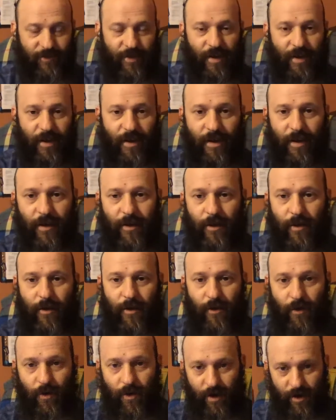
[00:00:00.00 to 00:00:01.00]

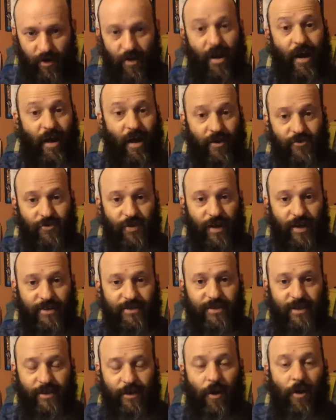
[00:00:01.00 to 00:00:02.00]
or a
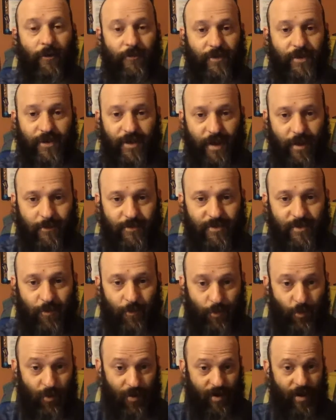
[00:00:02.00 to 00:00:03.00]
contrasting, oftentimes to
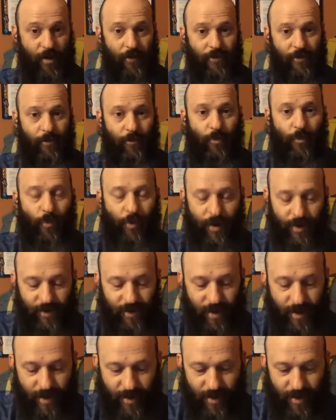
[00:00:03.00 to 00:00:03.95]
bring out the point.